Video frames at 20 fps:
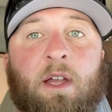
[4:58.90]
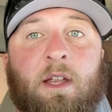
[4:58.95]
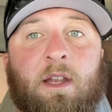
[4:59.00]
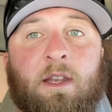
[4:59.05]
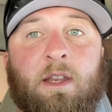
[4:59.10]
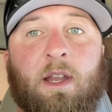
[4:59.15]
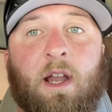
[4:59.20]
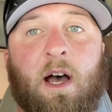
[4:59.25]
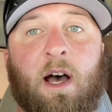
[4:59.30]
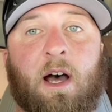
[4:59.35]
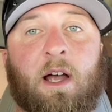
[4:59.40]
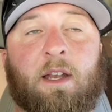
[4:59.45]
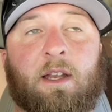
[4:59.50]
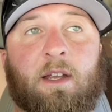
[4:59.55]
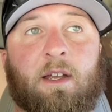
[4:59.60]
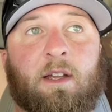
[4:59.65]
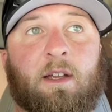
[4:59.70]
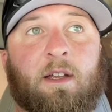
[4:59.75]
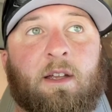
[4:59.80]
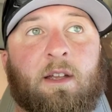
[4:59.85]
Not
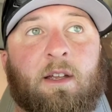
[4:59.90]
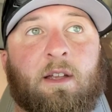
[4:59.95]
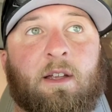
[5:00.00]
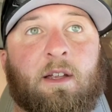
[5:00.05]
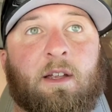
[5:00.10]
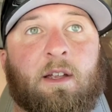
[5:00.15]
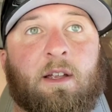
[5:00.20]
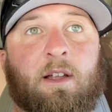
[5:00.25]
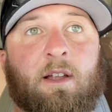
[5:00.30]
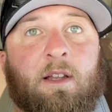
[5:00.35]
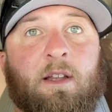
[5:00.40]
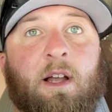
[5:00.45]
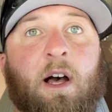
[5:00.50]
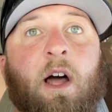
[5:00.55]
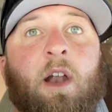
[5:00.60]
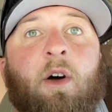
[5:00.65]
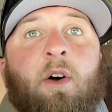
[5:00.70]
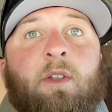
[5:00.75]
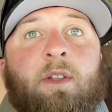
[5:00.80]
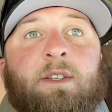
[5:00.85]

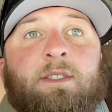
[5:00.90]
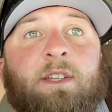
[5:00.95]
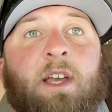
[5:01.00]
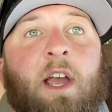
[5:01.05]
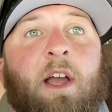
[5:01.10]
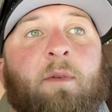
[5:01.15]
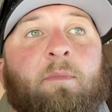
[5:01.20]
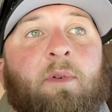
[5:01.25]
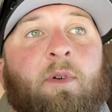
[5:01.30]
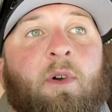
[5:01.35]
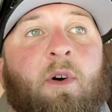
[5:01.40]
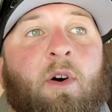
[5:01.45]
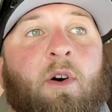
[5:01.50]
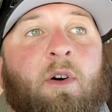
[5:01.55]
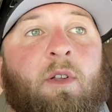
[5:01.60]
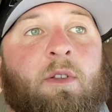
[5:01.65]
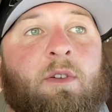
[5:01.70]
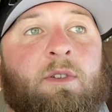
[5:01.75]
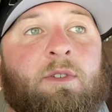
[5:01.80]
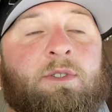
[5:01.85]
not all these camper
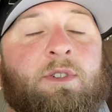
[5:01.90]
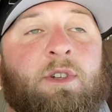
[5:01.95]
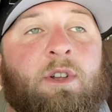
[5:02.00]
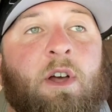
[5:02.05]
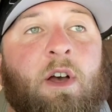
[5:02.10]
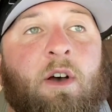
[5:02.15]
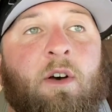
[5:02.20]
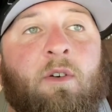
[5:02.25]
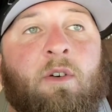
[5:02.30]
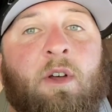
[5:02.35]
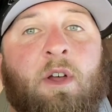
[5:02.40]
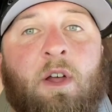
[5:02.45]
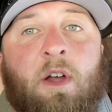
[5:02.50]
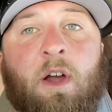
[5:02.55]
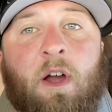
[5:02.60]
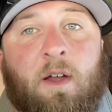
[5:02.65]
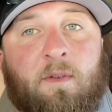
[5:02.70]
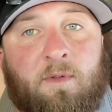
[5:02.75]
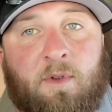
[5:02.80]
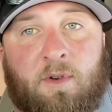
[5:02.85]
haulers, you know,
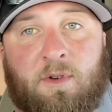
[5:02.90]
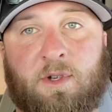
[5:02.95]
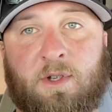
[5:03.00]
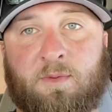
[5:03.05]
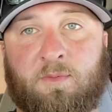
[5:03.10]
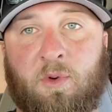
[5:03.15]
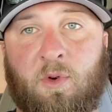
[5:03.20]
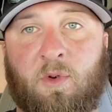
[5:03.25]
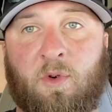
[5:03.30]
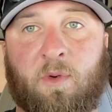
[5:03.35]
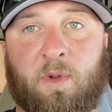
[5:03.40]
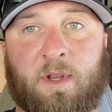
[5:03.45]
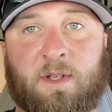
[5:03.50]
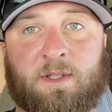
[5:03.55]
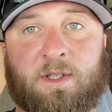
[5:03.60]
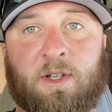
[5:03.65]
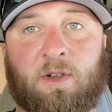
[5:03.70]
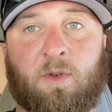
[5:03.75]
if they're just pulling with a single